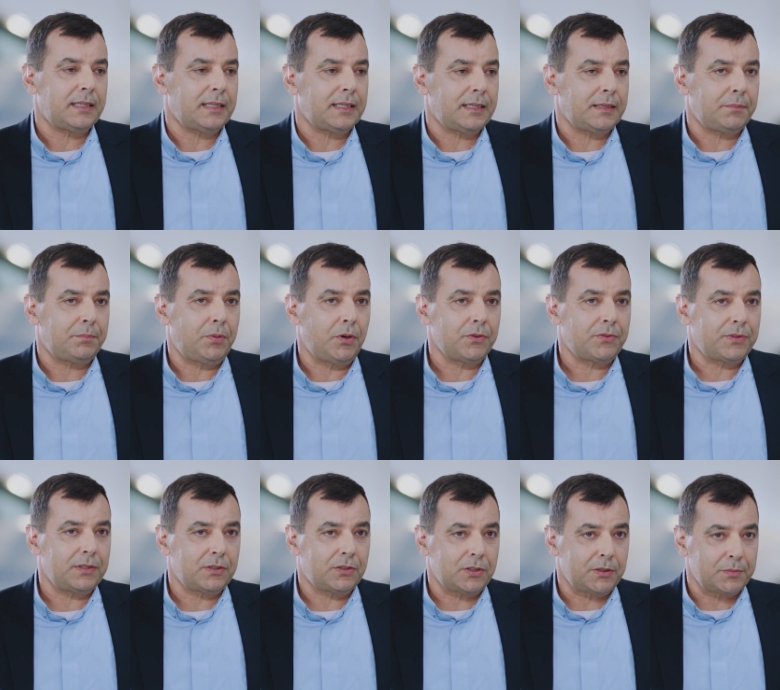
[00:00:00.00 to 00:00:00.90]
uh,
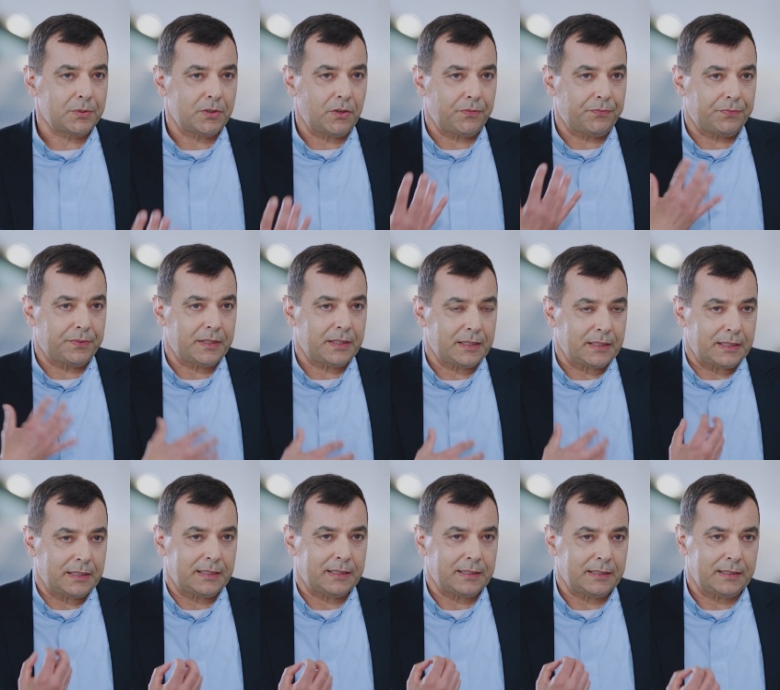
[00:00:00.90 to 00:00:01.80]
both in terms of uh, uh, uh,
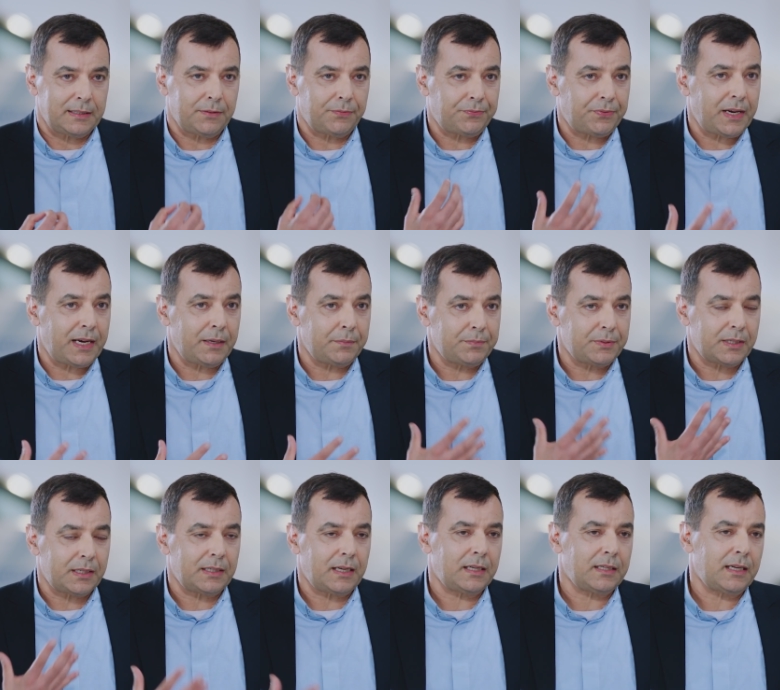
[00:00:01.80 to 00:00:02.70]

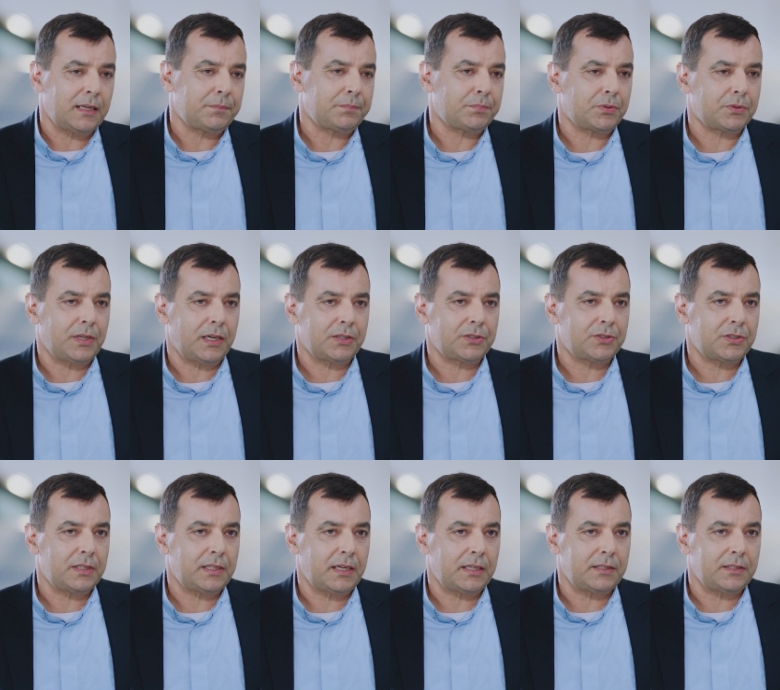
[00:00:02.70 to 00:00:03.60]
fabs and, and, and,
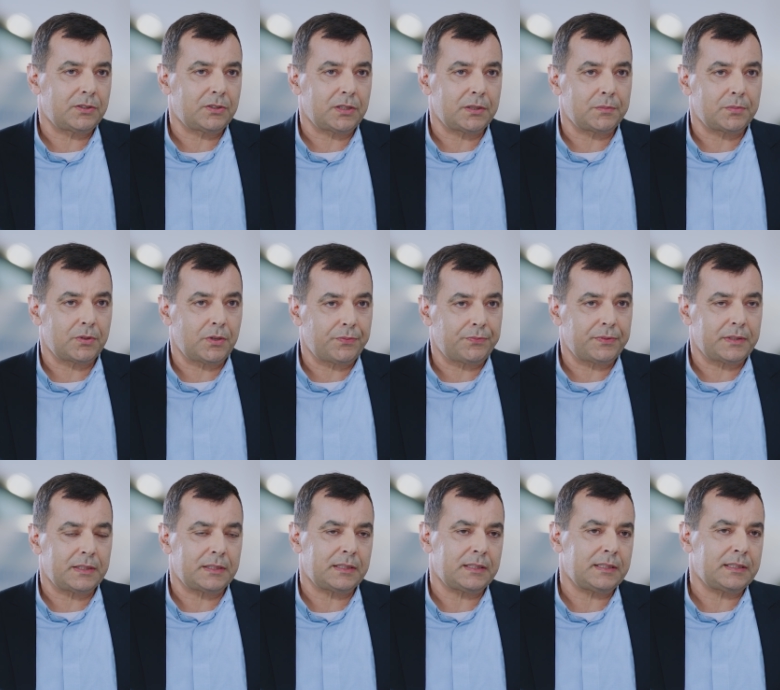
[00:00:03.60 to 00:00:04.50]
production and in terms of
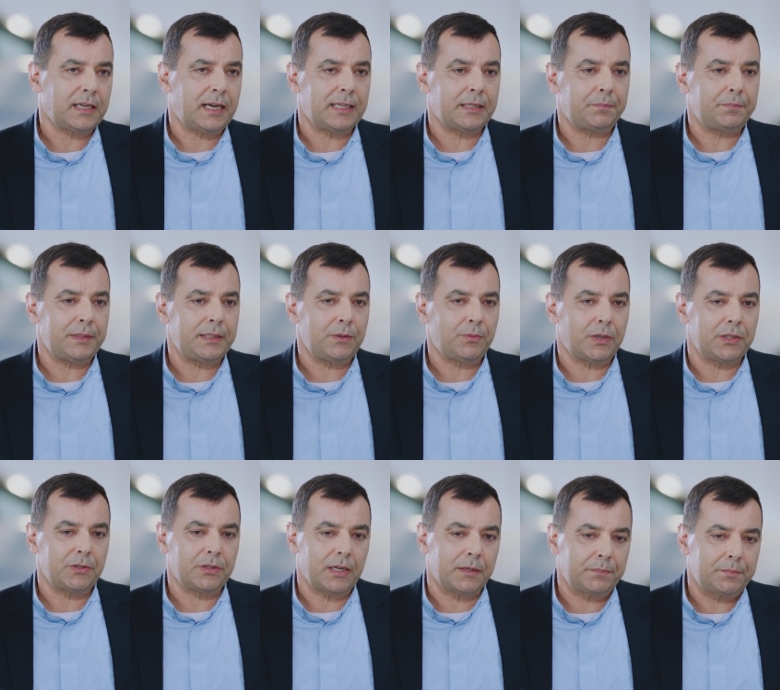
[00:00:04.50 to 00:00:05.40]
IP,
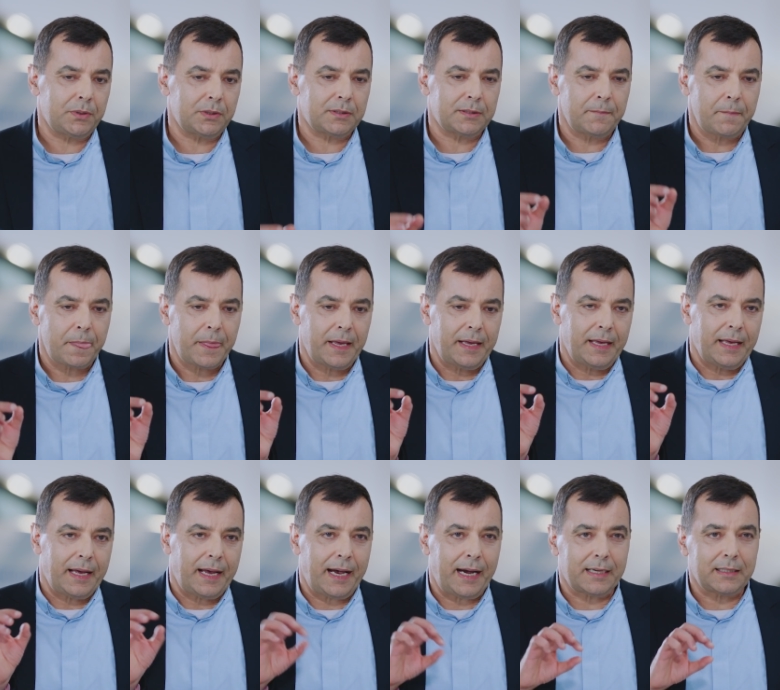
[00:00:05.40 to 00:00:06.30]
where you can put
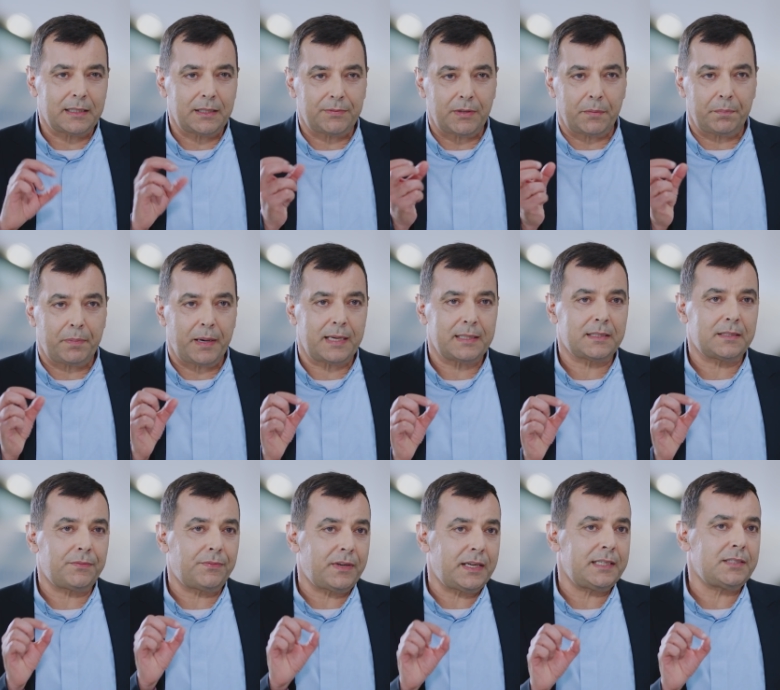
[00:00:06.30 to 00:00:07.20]
active and
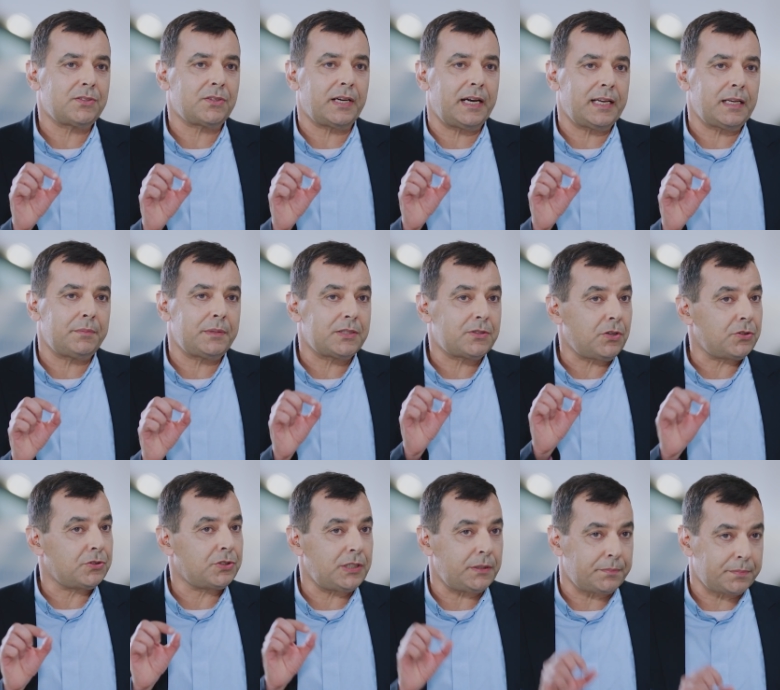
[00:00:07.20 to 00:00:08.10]
passive laser elements
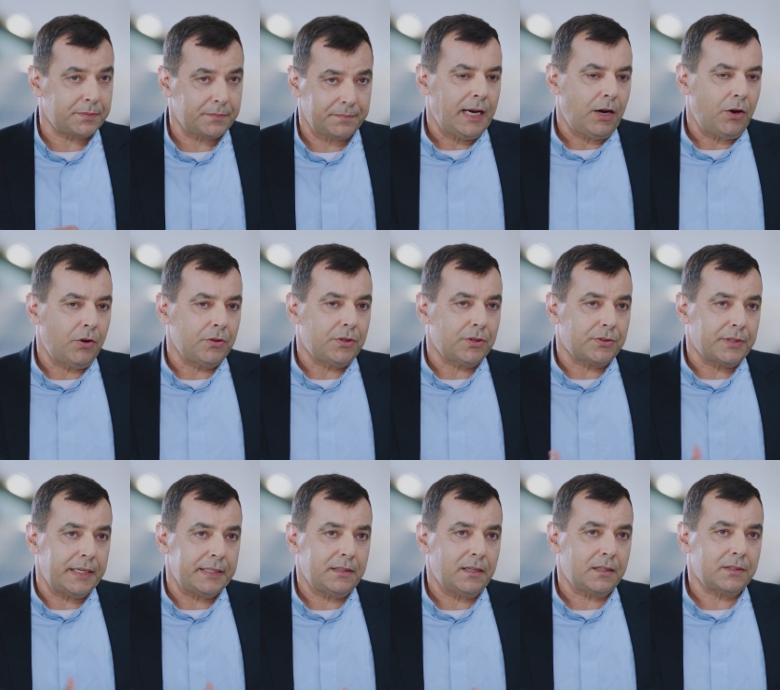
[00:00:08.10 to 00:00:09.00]
on chip. On the
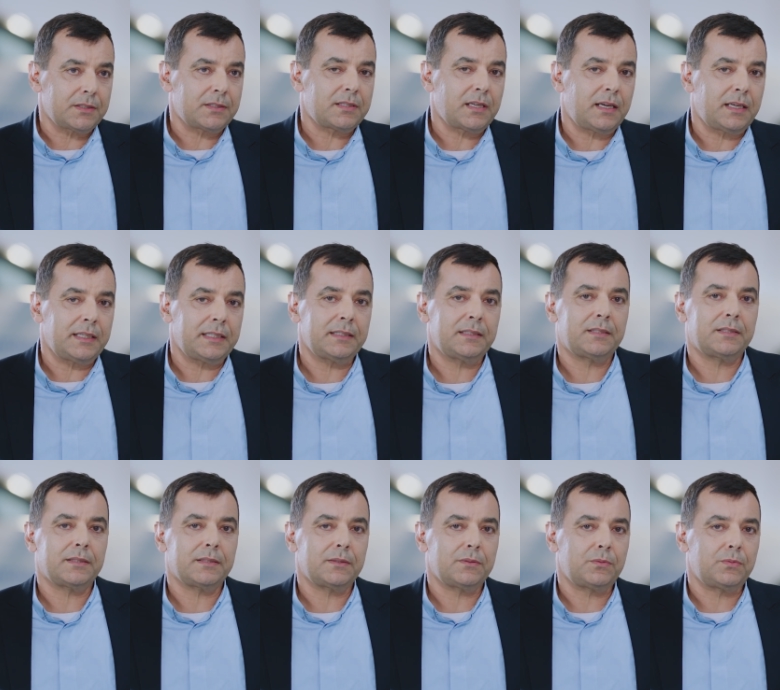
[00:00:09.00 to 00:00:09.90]
radar side,
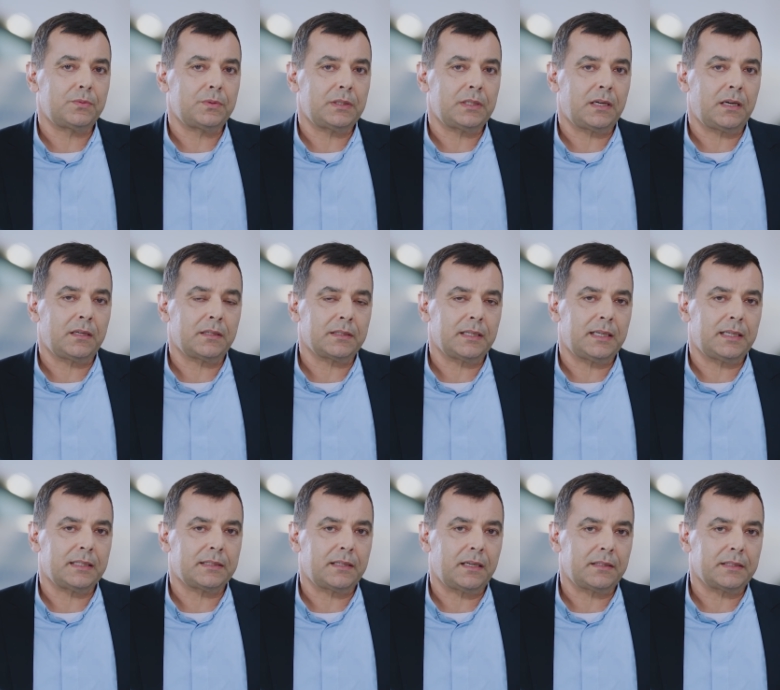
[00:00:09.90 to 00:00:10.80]
we are
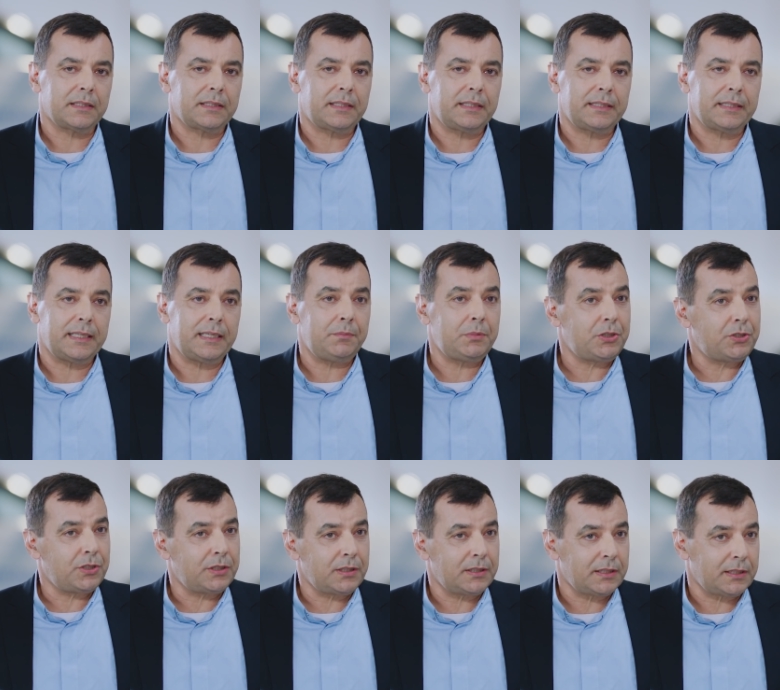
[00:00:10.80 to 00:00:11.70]
uh, targeting
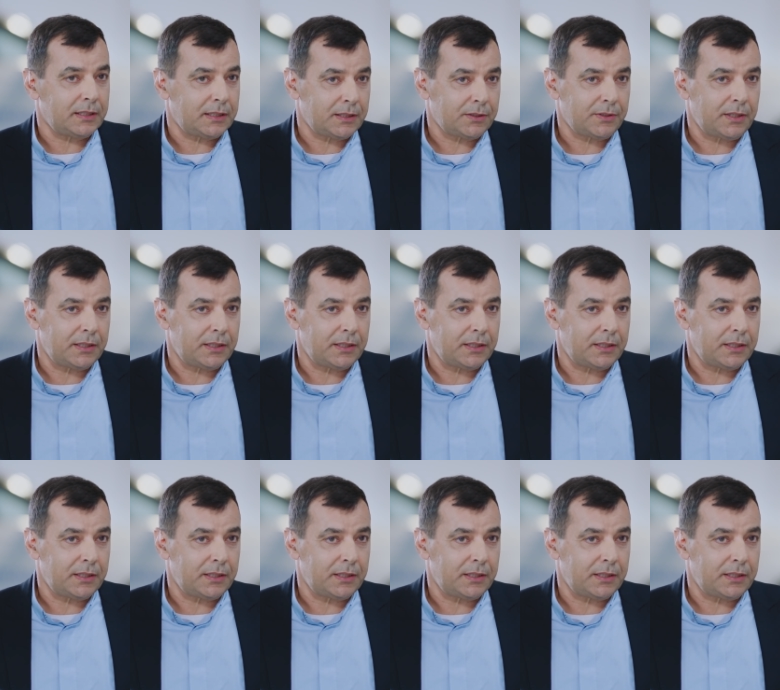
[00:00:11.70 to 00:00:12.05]
imaging uh,